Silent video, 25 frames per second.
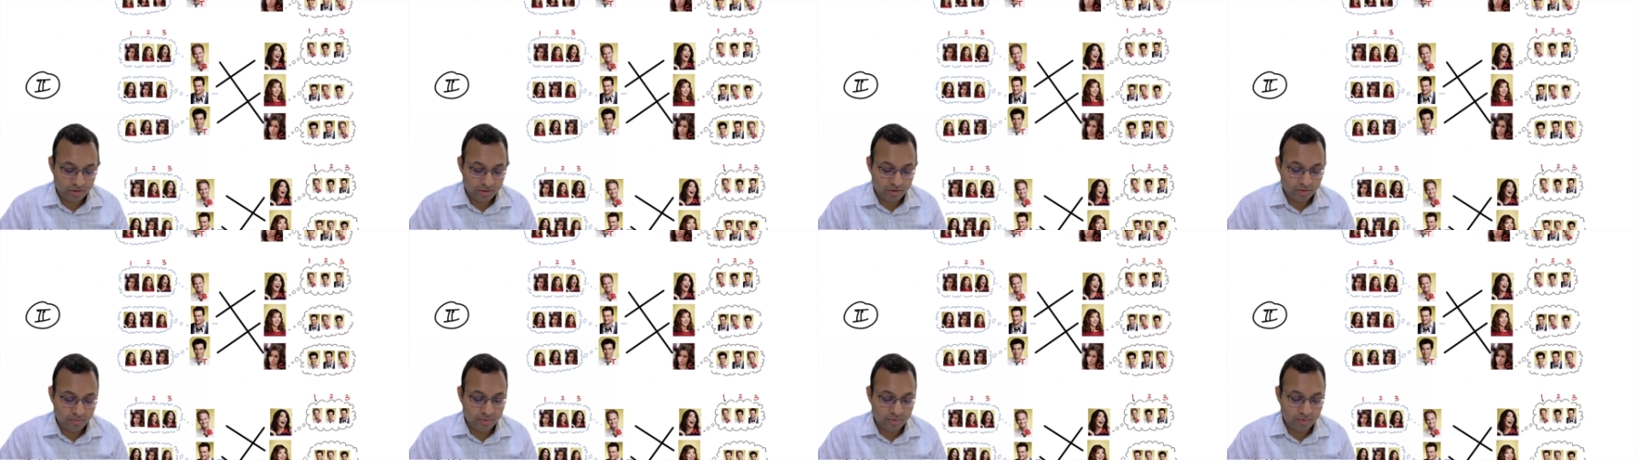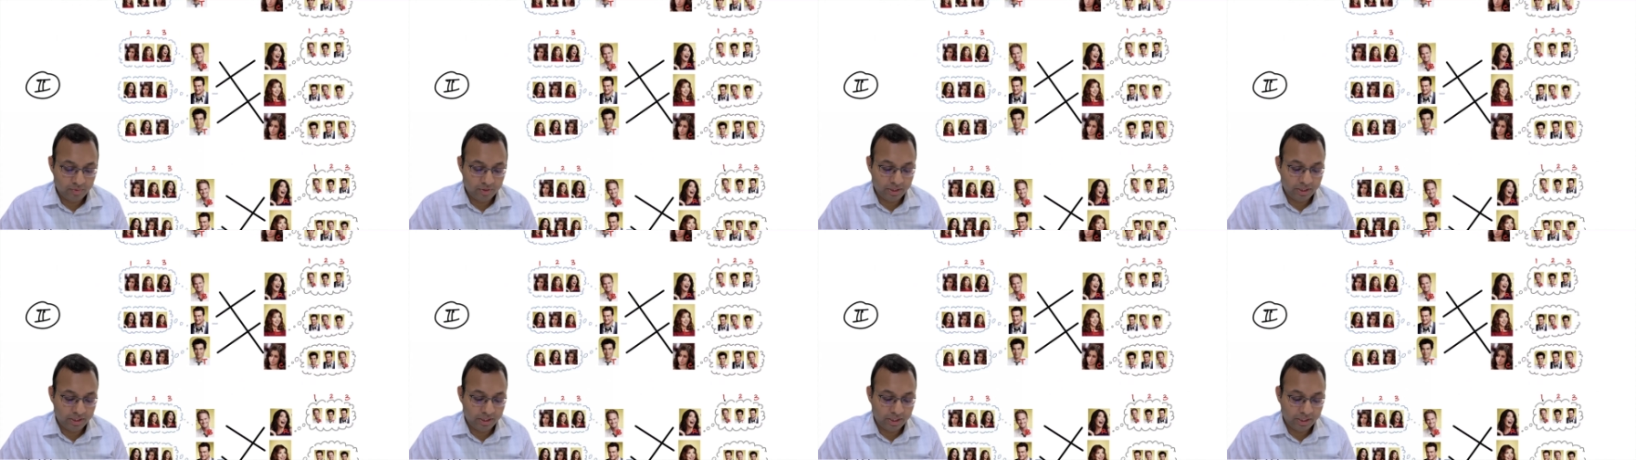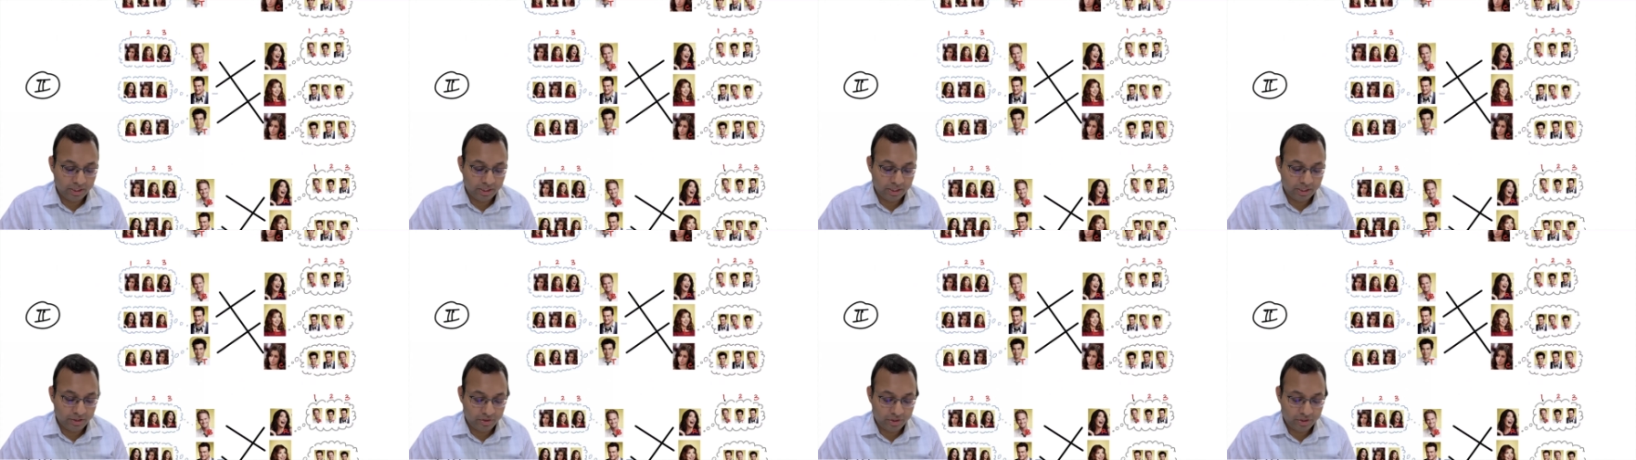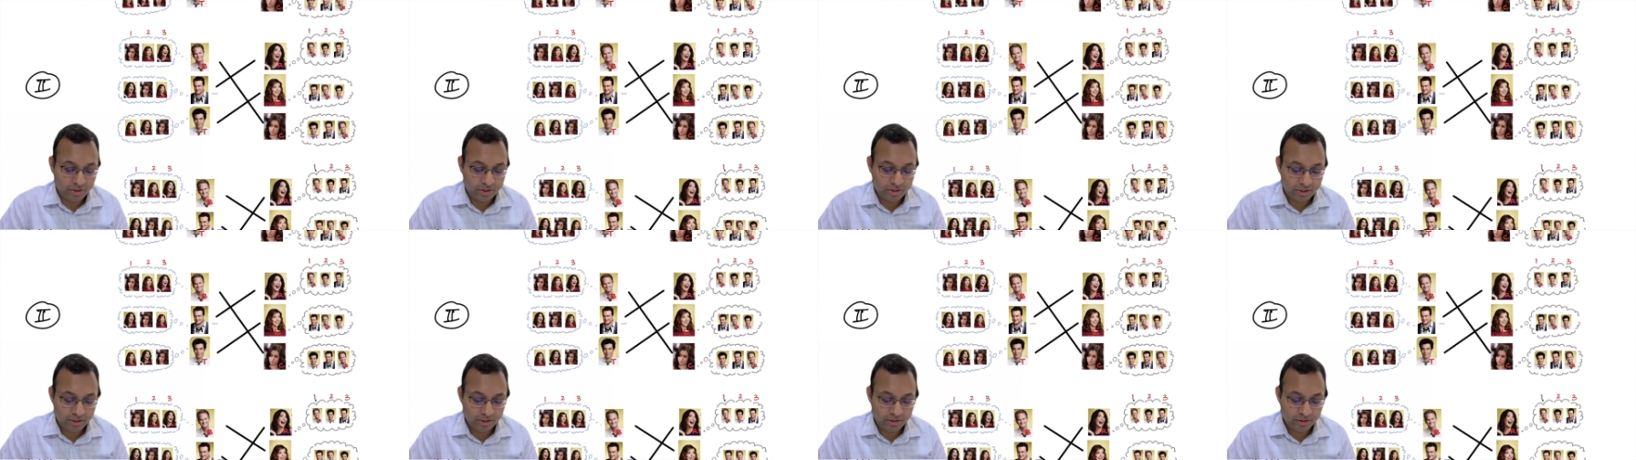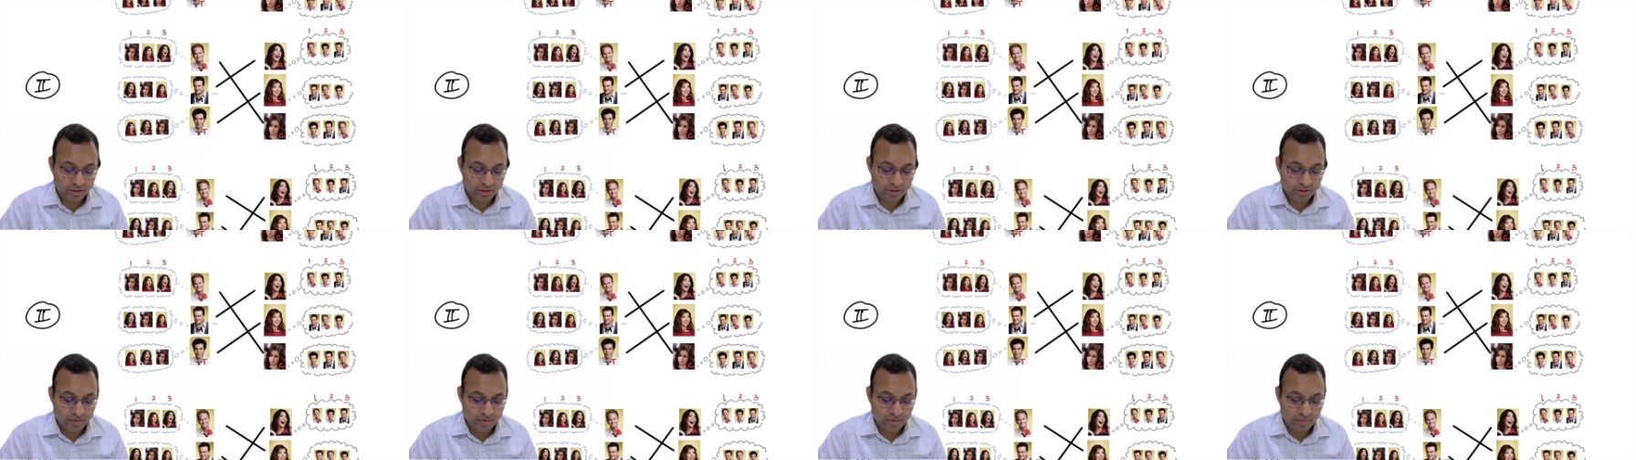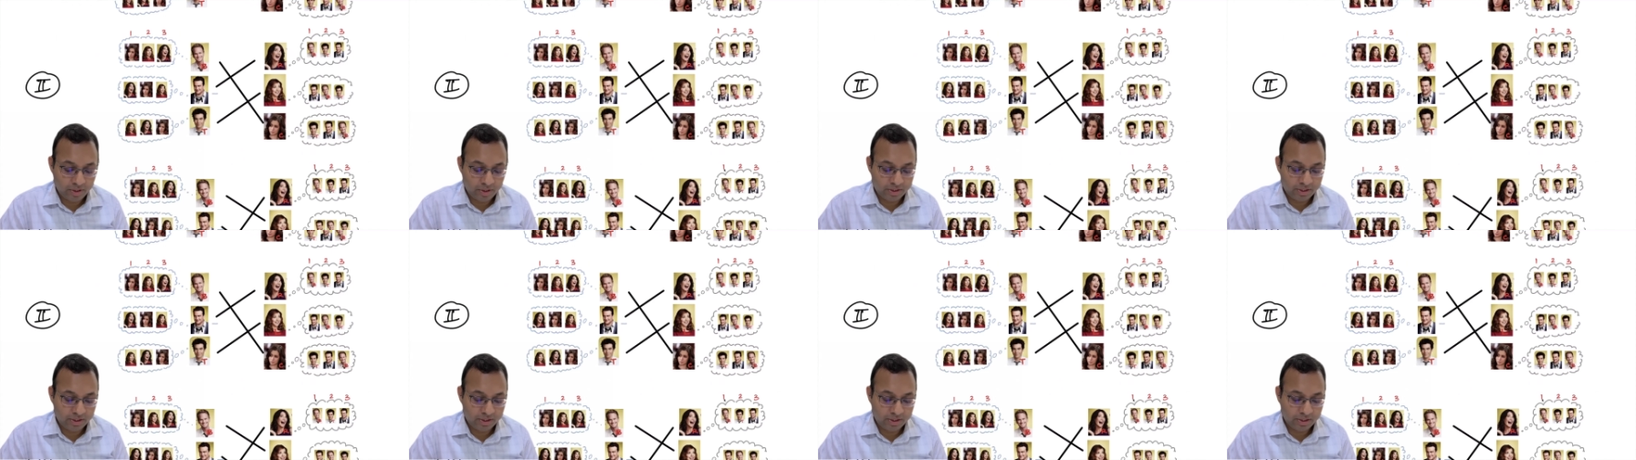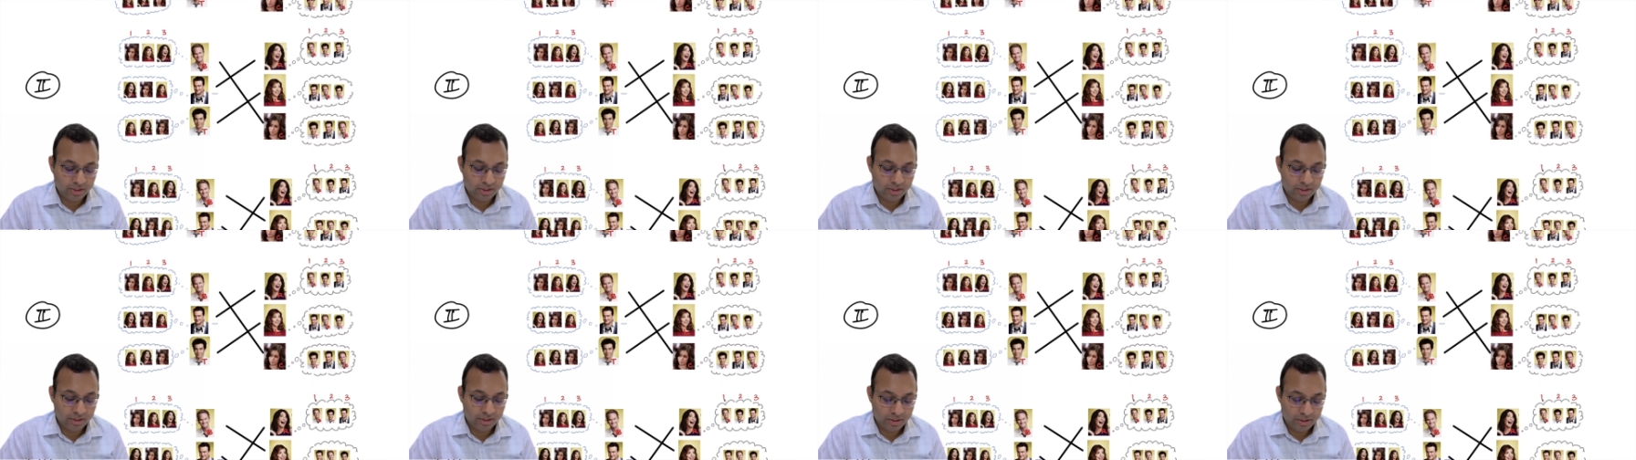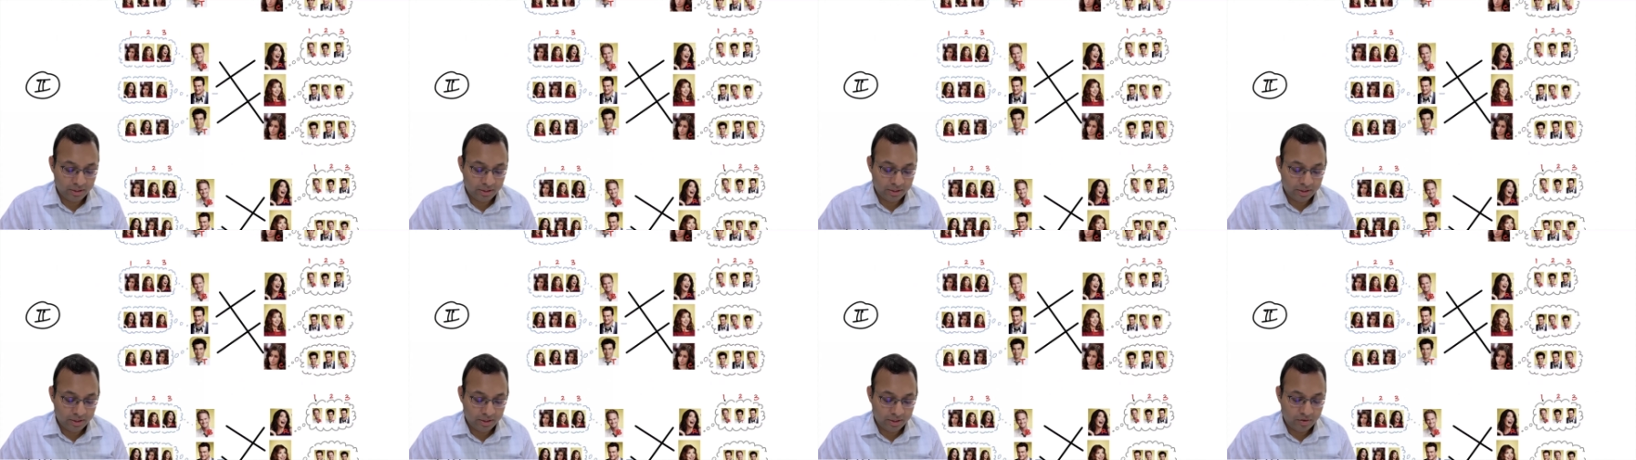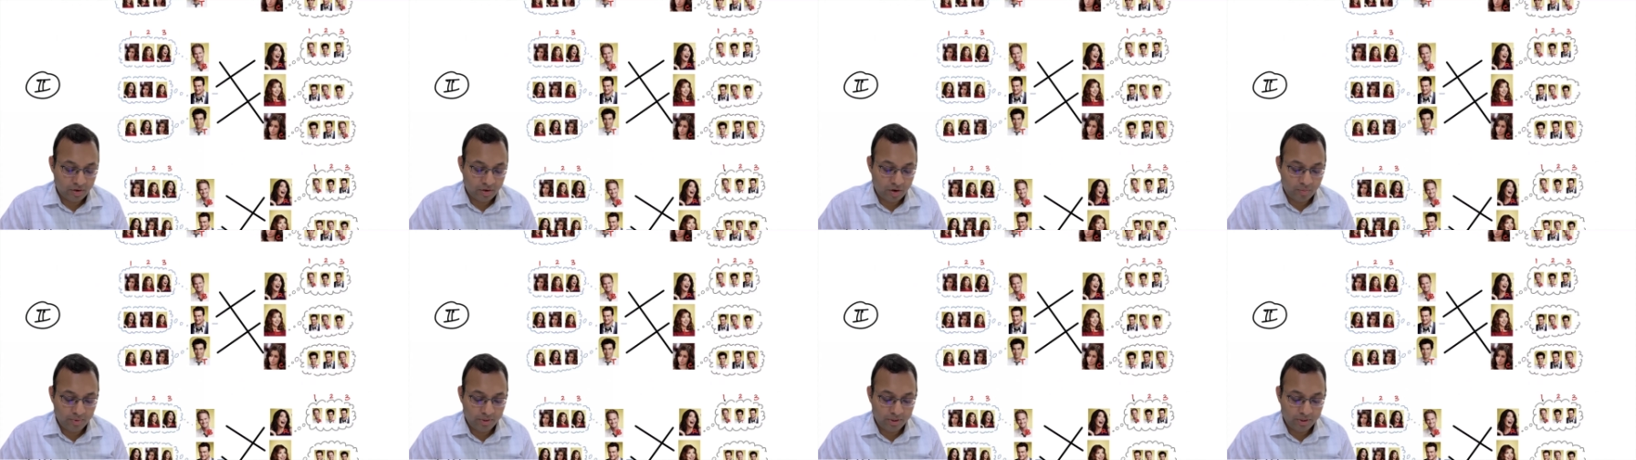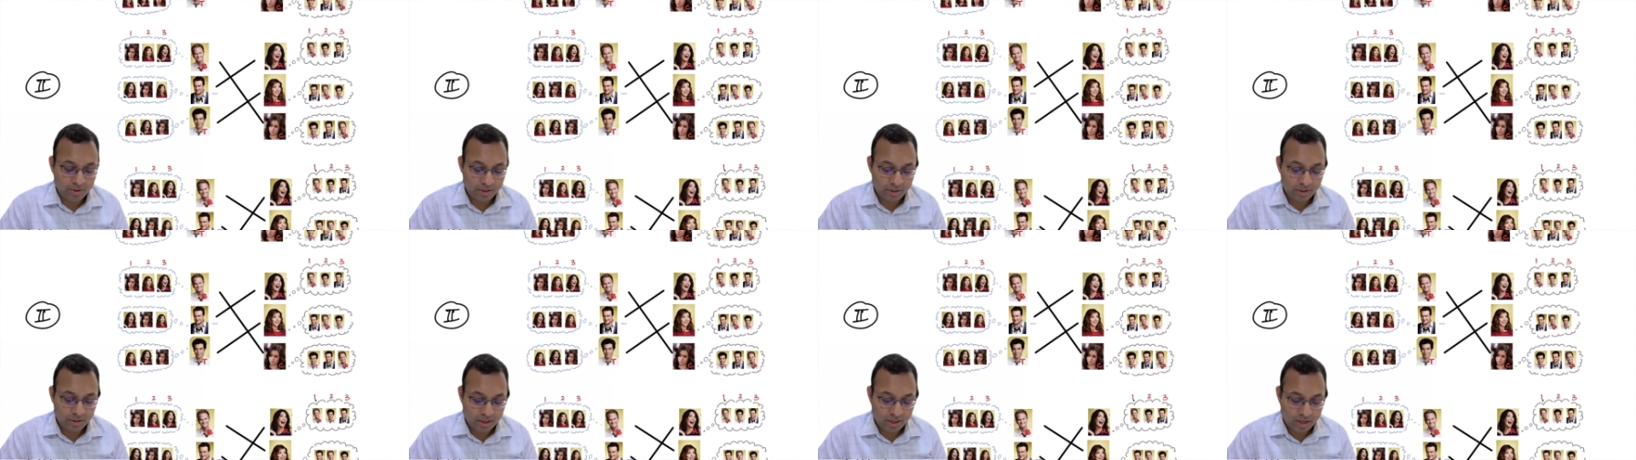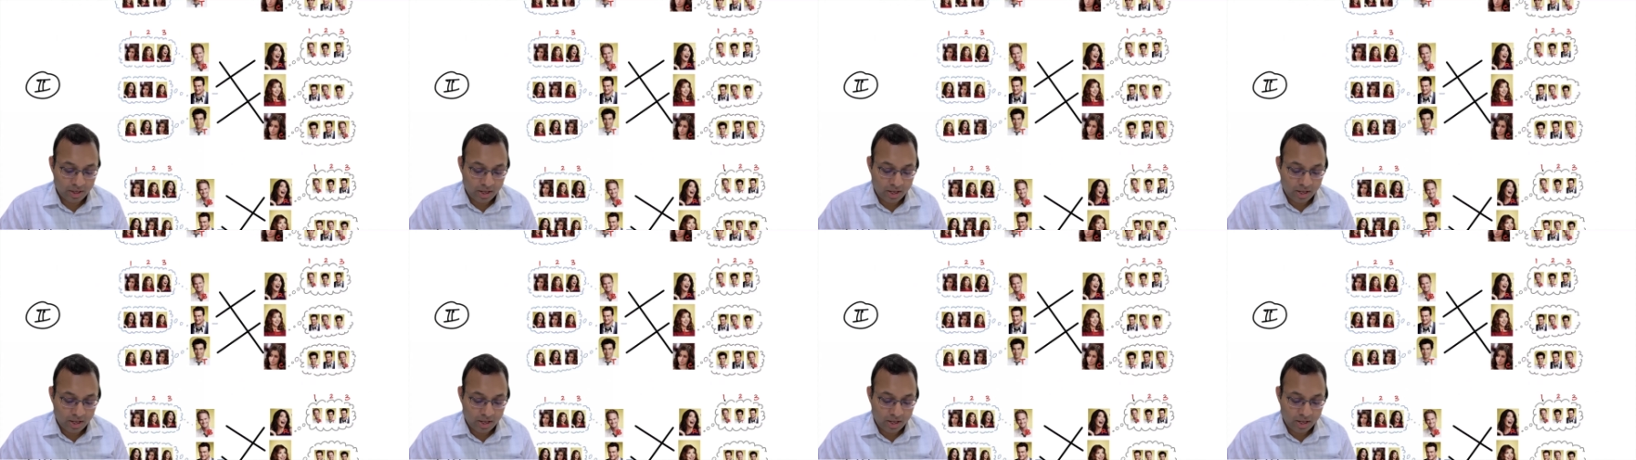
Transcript: So Barney is getting Christian, Marshall is Robin,